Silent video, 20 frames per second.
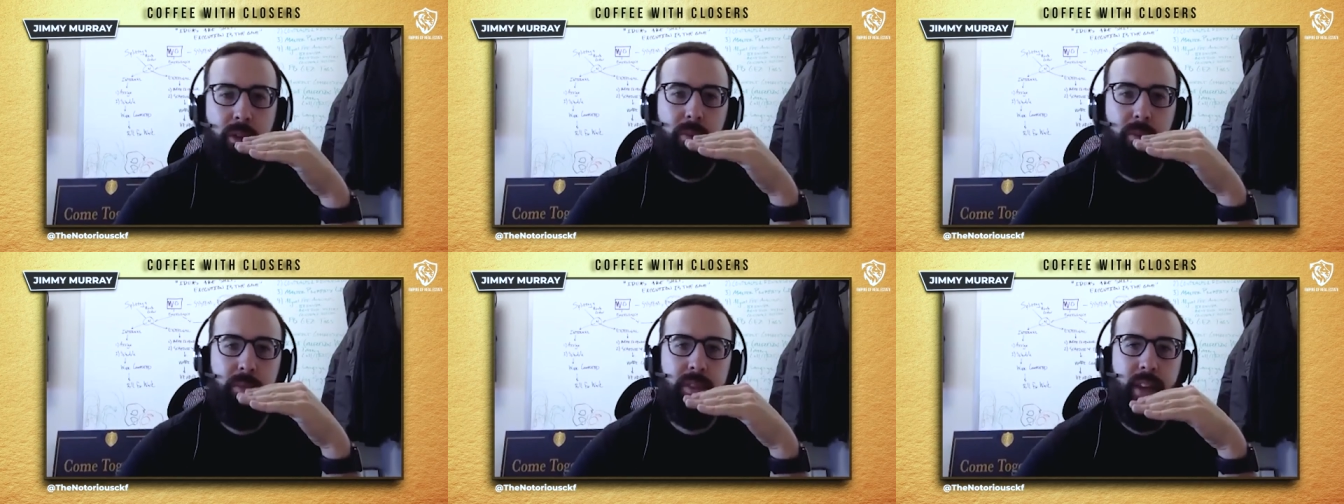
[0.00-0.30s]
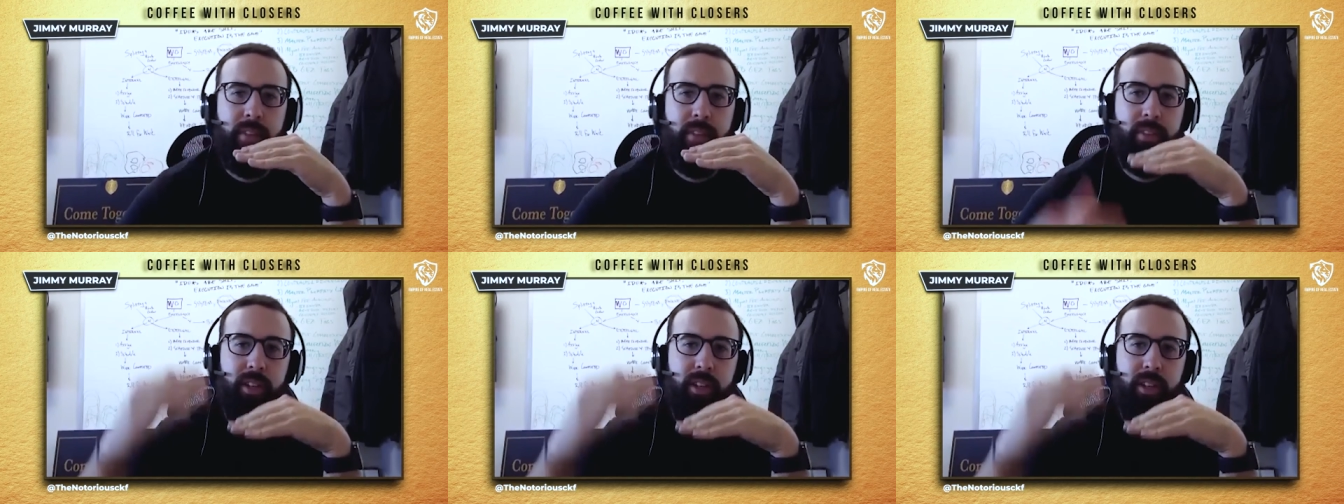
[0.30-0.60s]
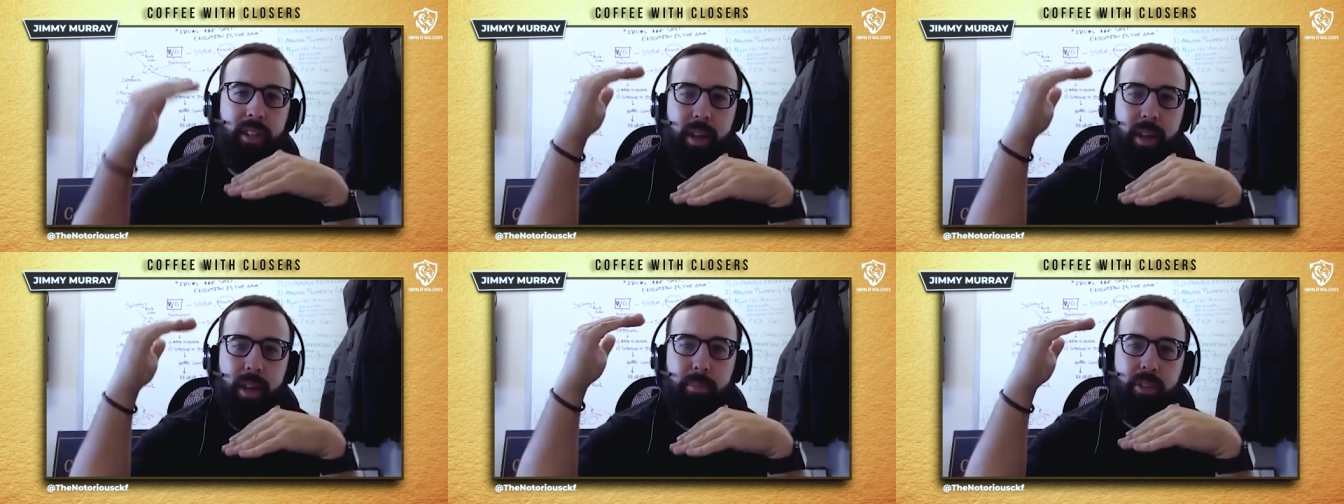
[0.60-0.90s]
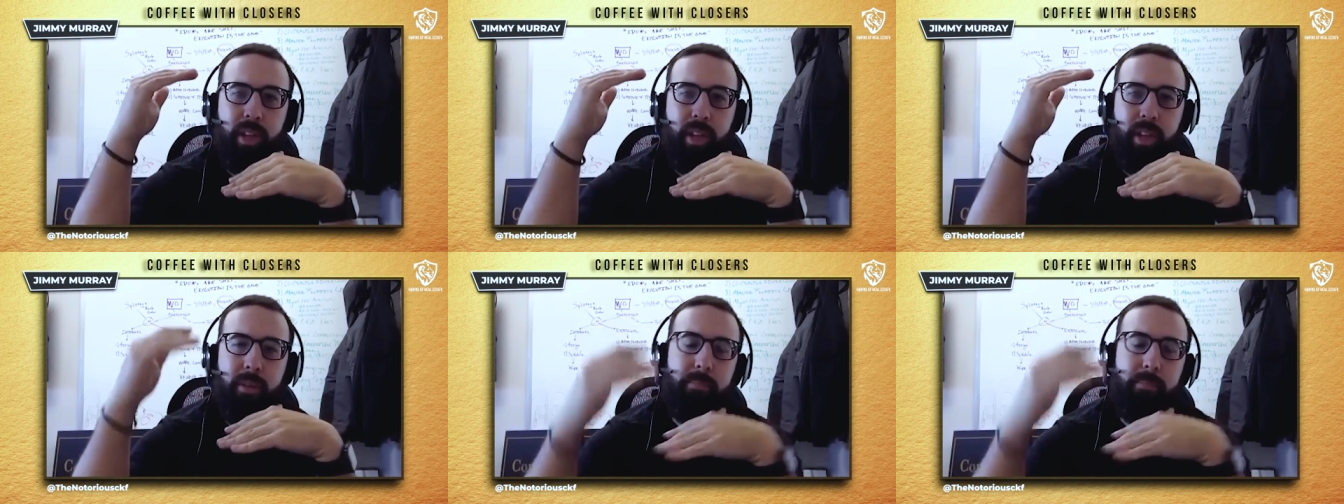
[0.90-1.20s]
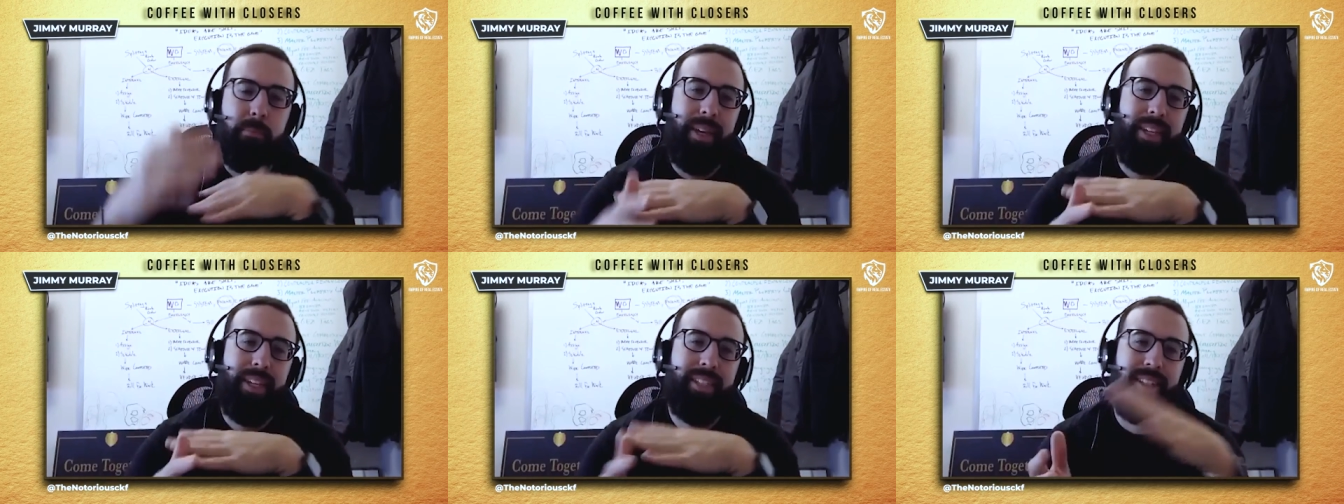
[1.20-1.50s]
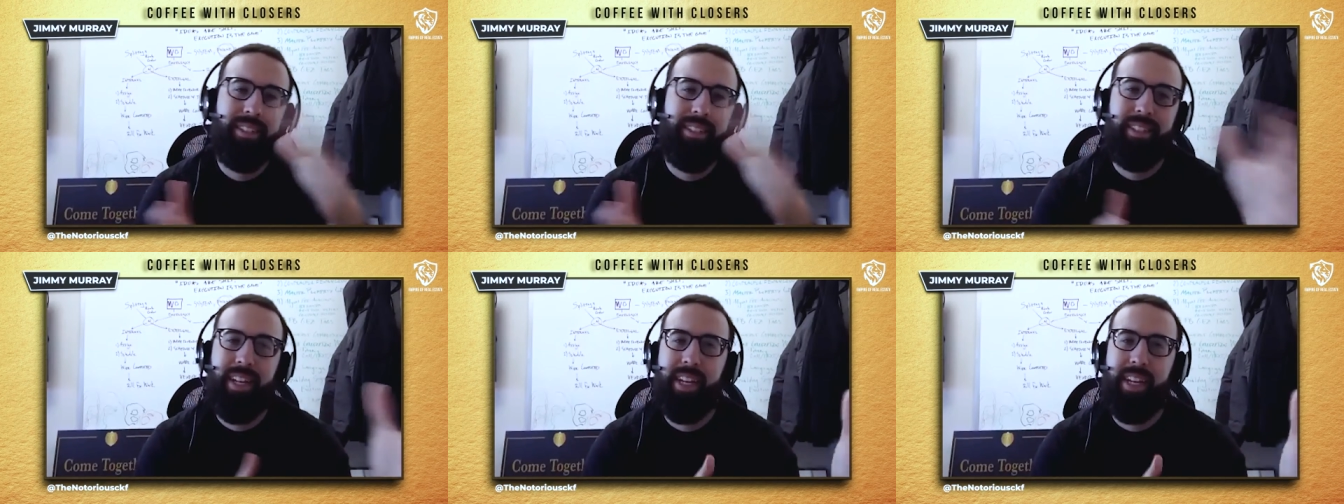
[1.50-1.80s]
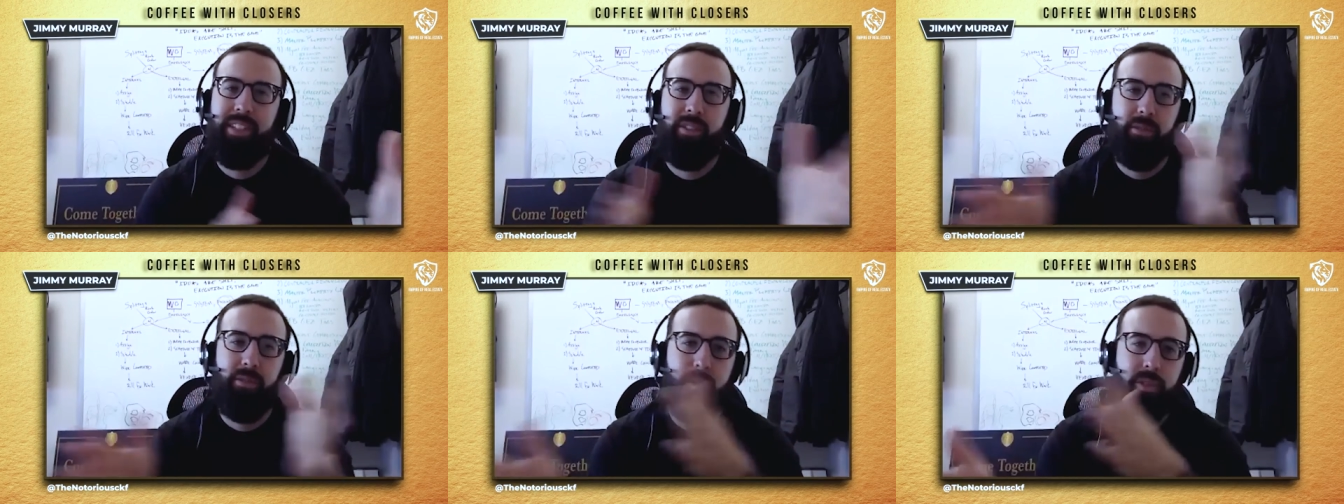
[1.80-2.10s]
from 7 to 10% based on
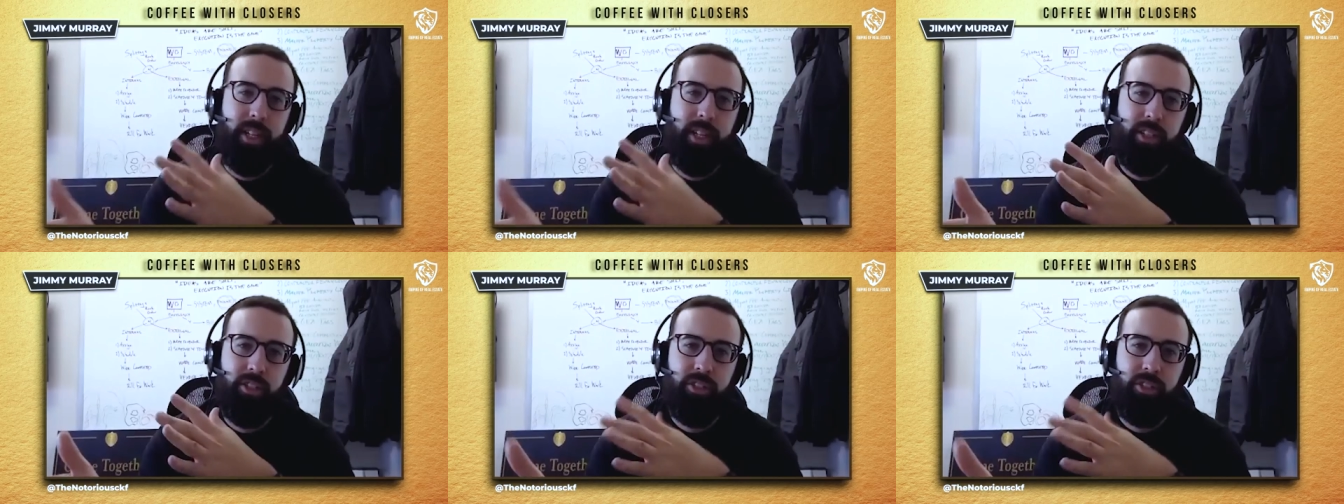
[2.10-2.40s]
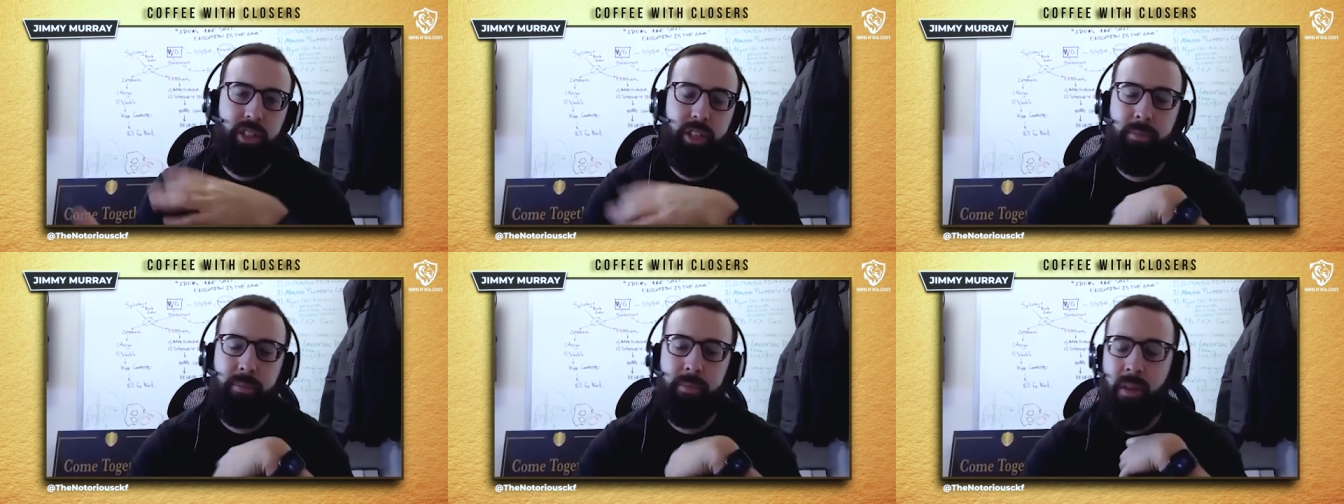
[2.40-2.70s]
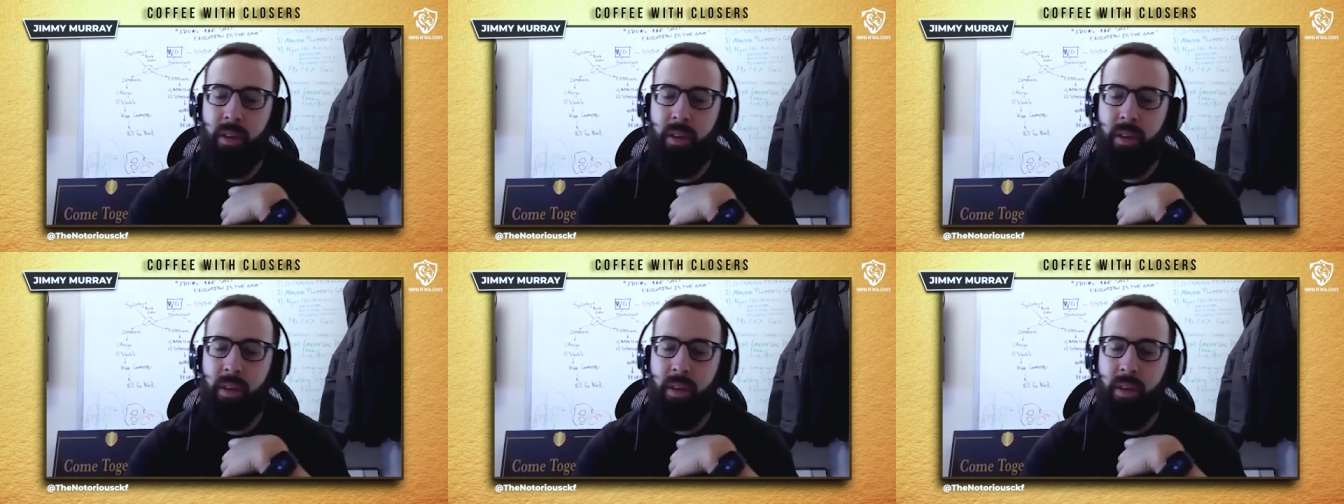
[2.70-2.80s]
size of the relationship.